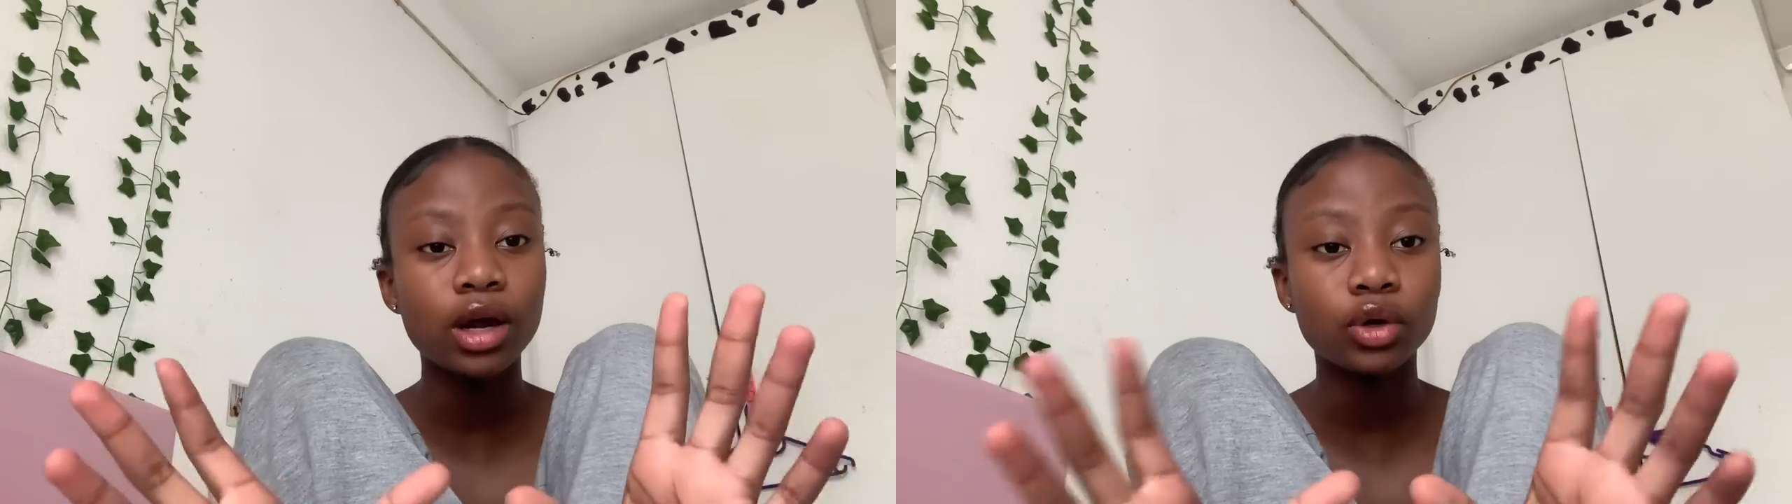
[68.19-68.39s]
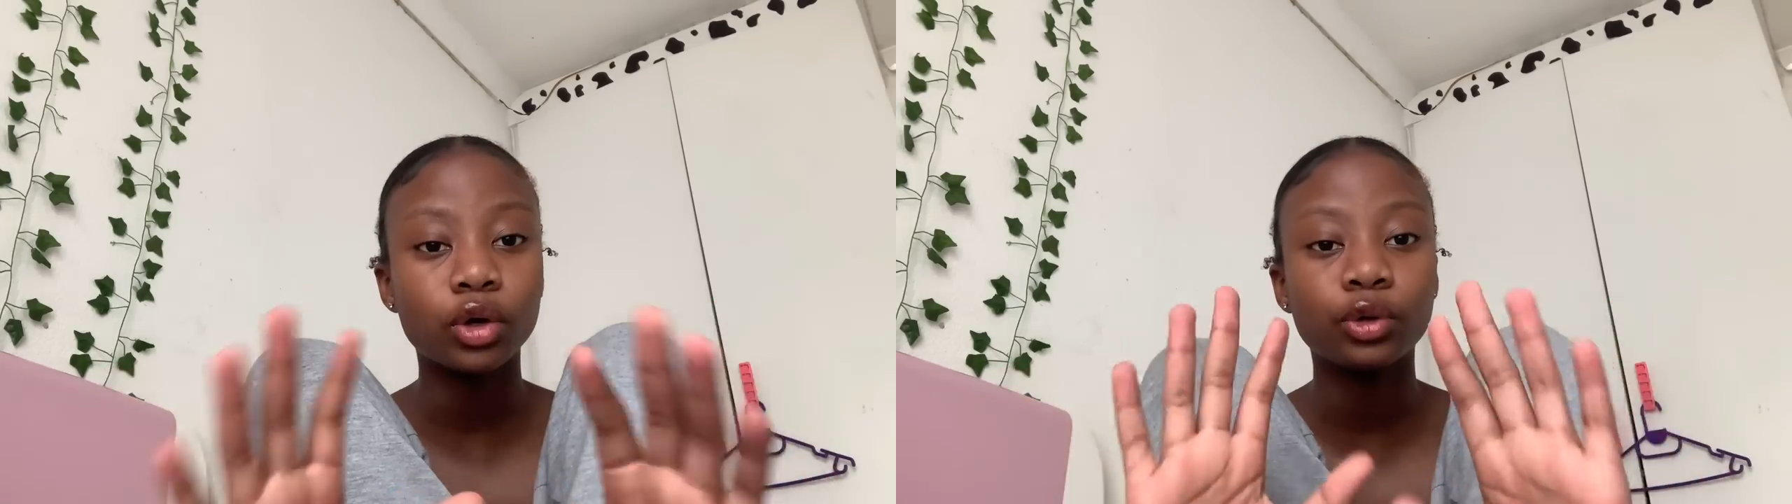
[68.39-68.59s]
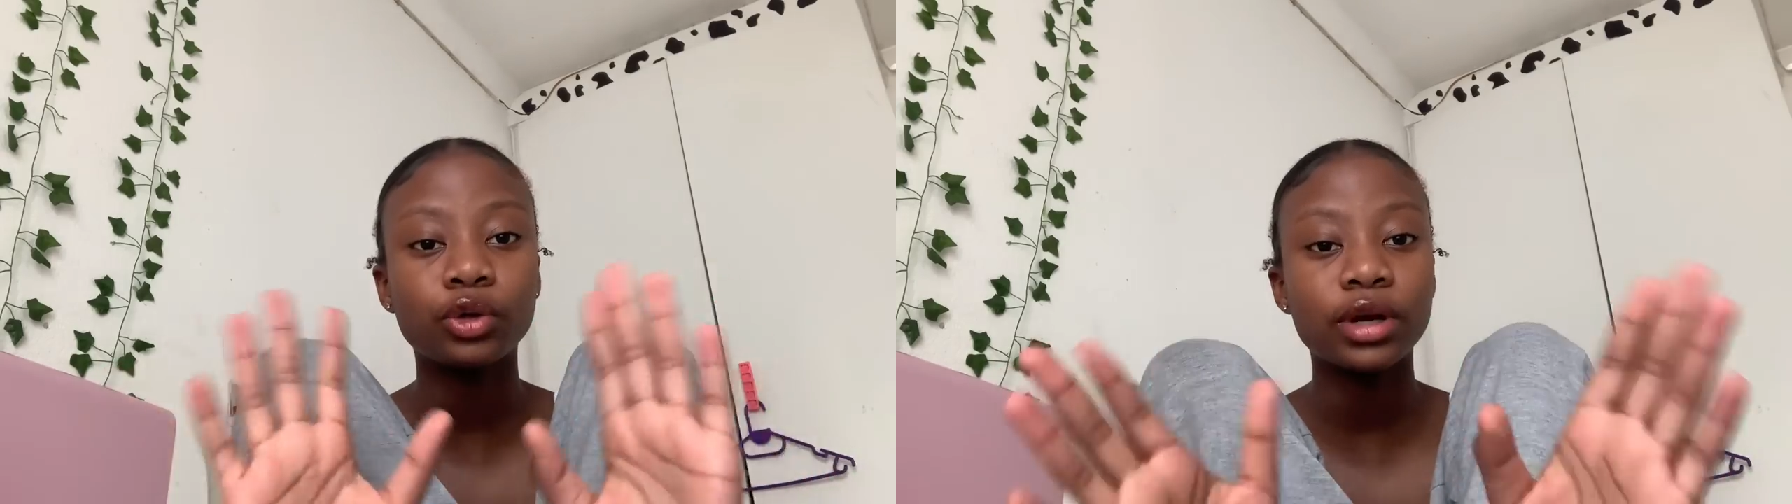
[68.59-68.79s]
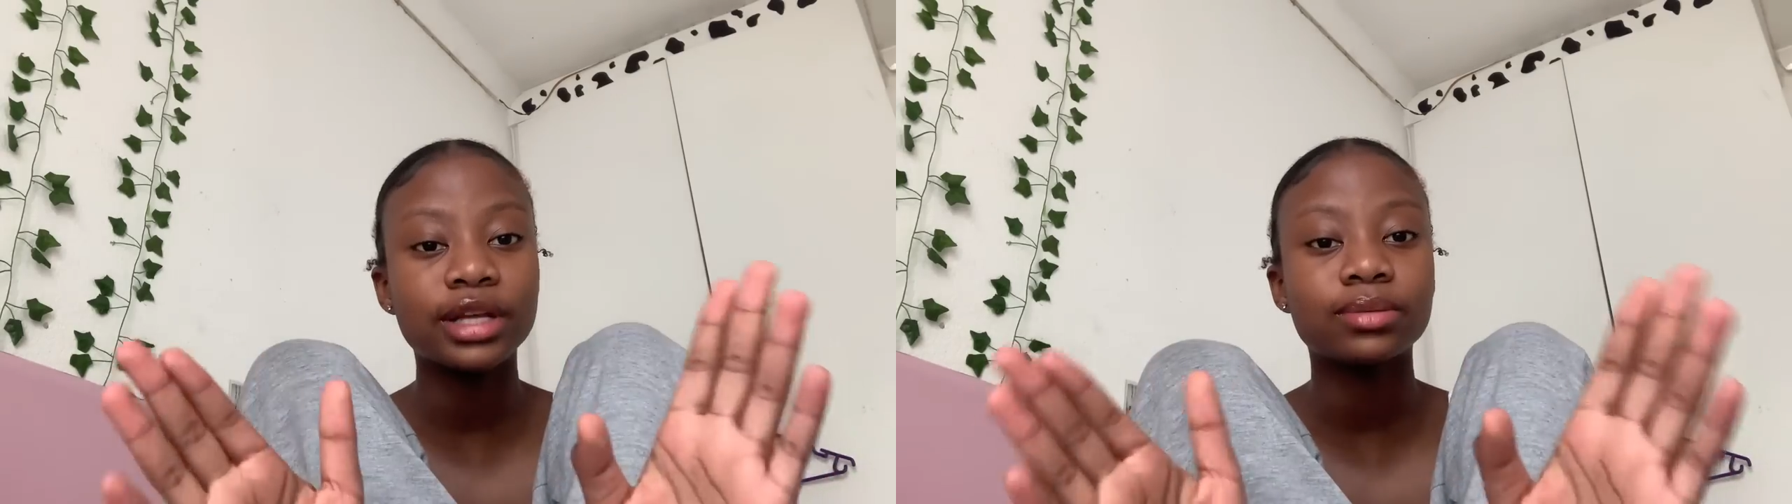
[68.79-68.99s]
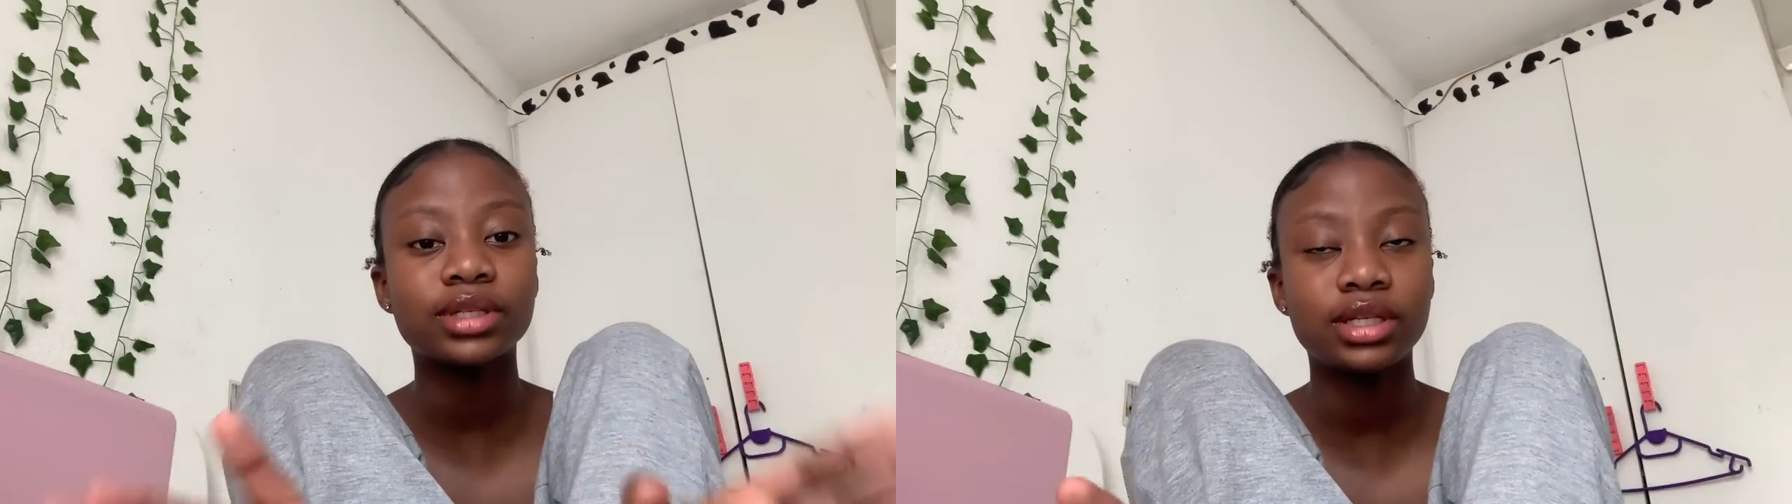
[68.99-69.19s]
don't know, you
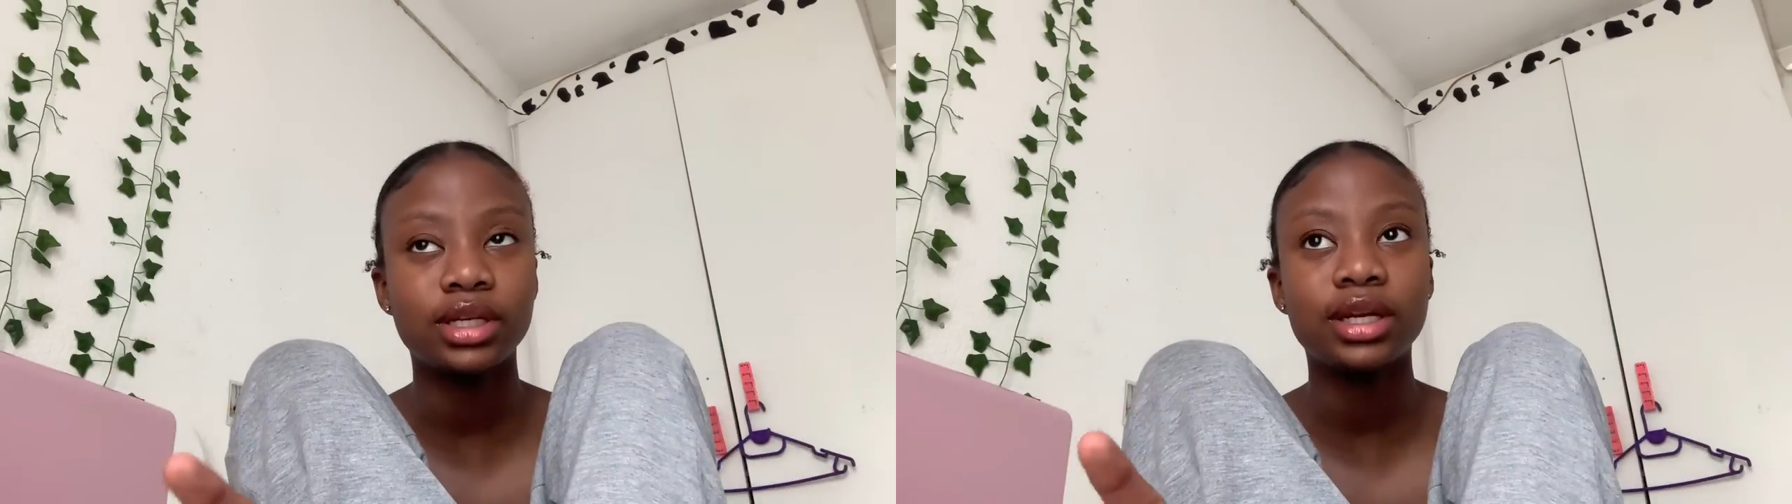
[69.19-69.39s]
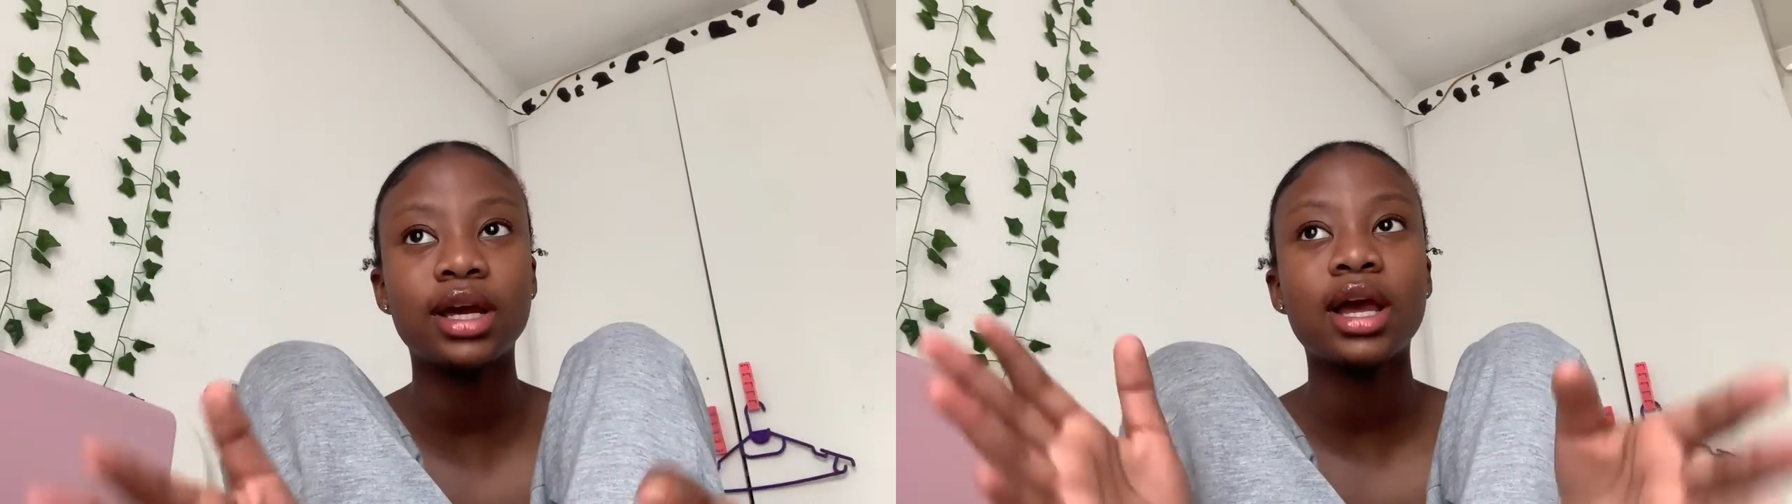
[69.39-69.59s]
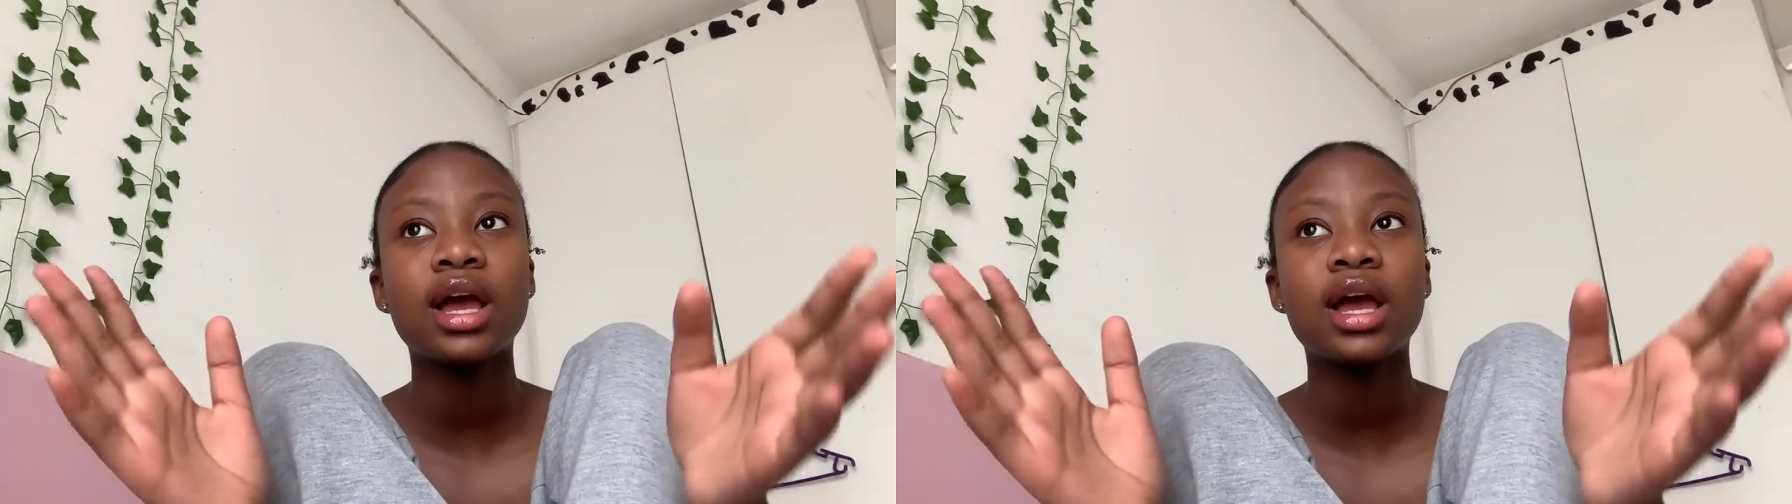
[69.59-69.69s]
guys will see.